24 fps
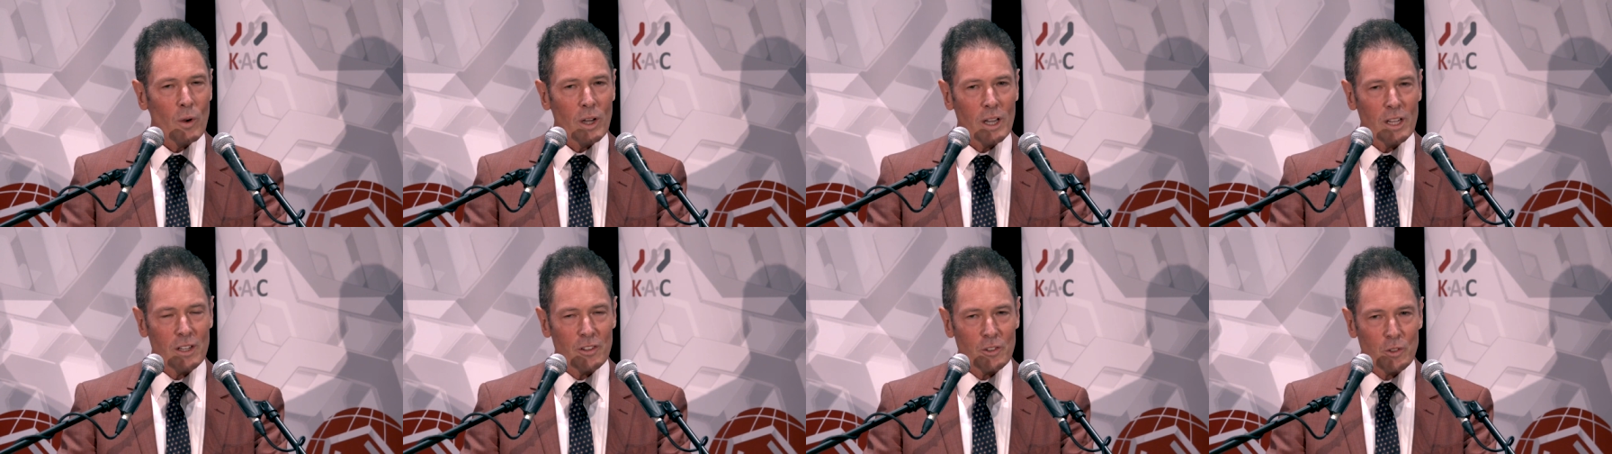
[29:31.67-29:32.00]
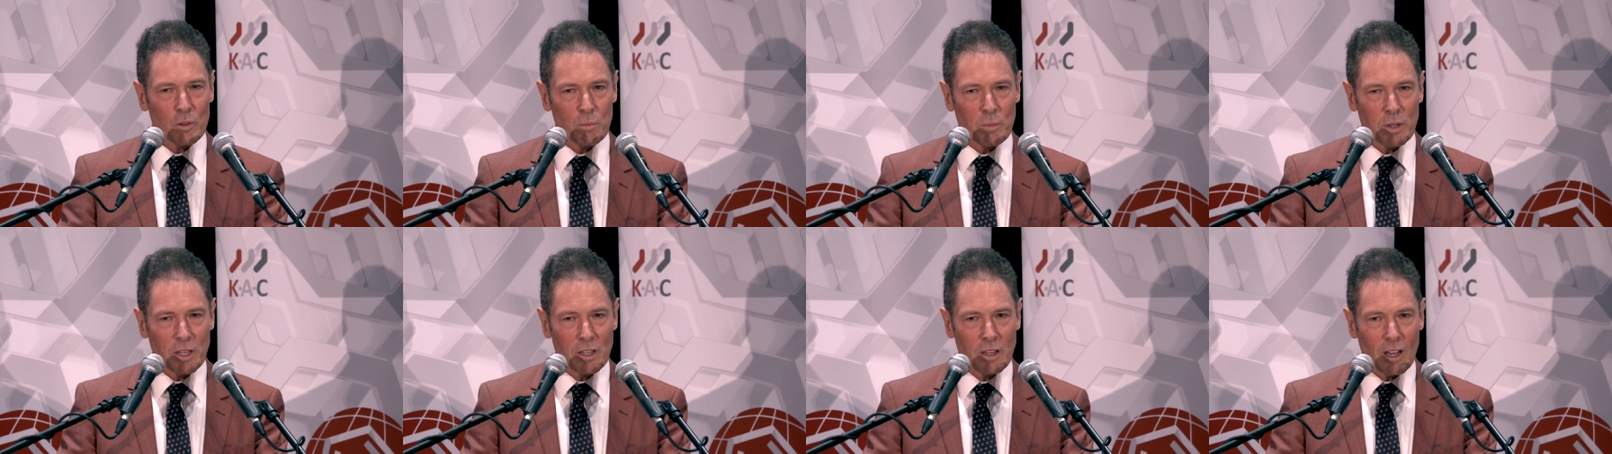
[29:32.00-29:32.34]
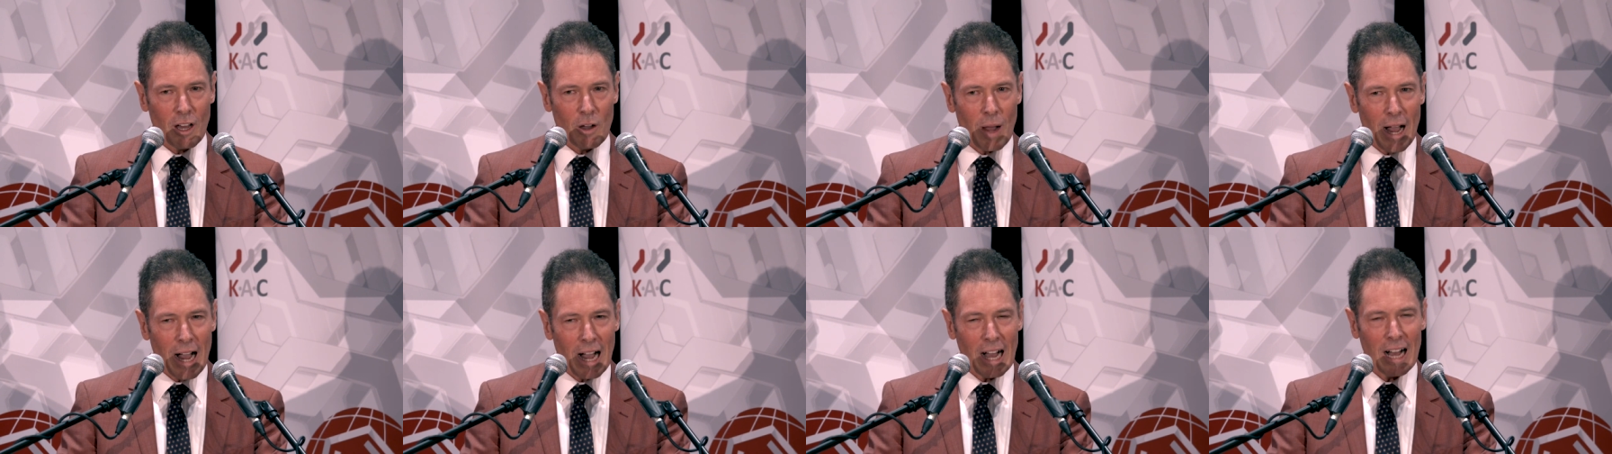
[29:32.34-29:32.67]
It should be
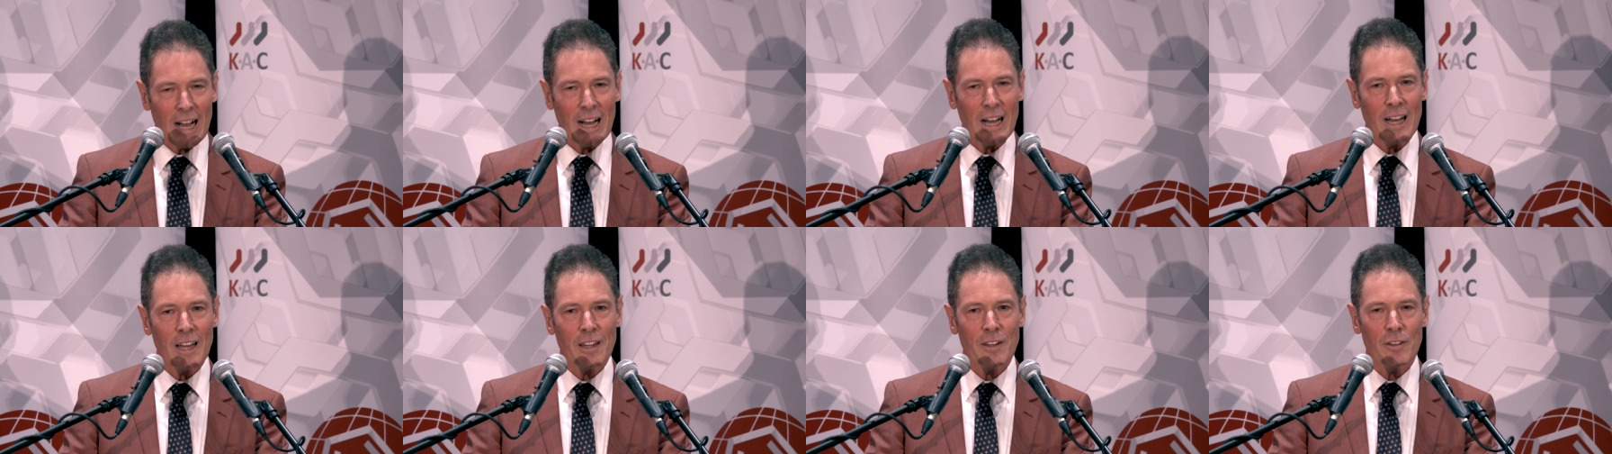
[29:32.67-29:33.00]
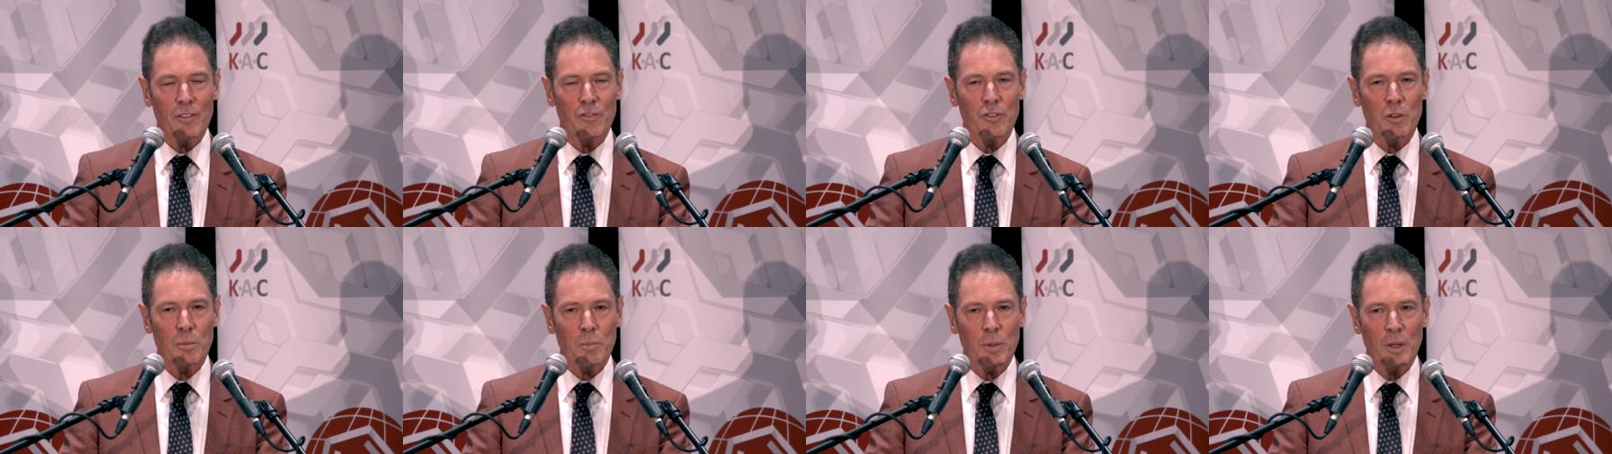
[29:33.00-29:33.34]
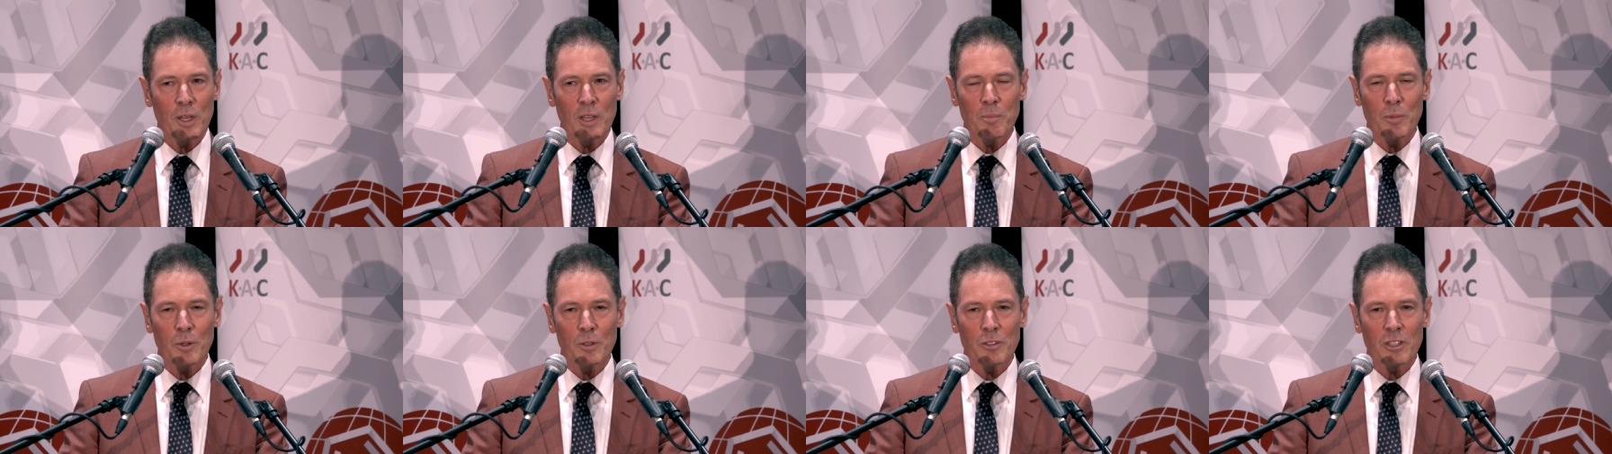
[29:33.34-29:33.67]
no harder for
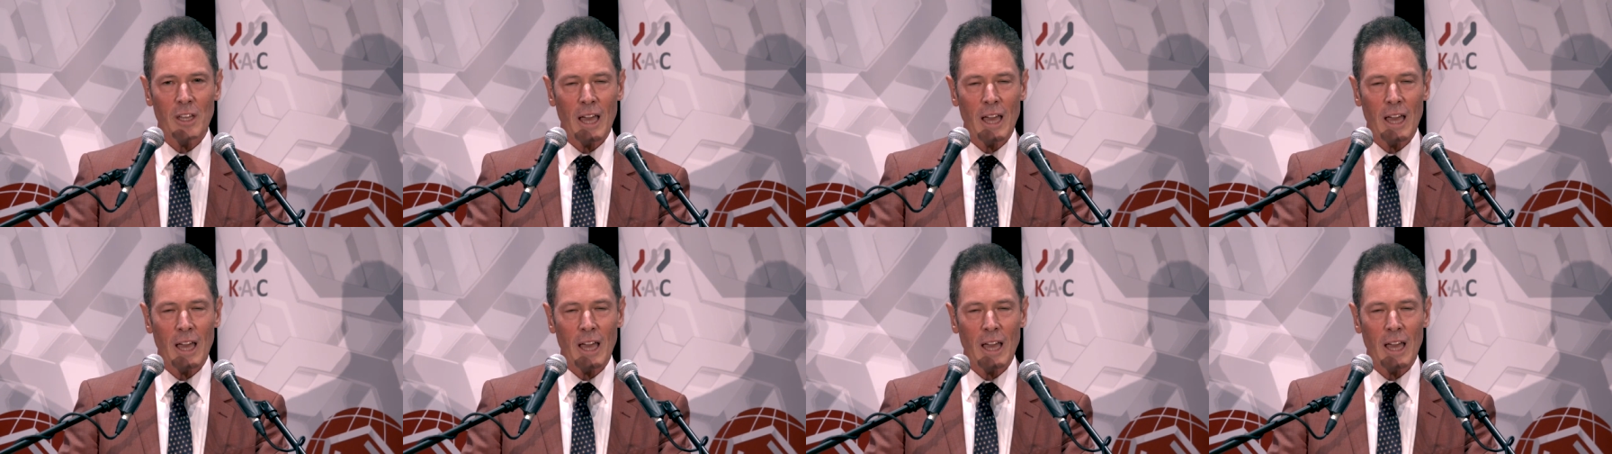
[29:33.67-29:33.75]
people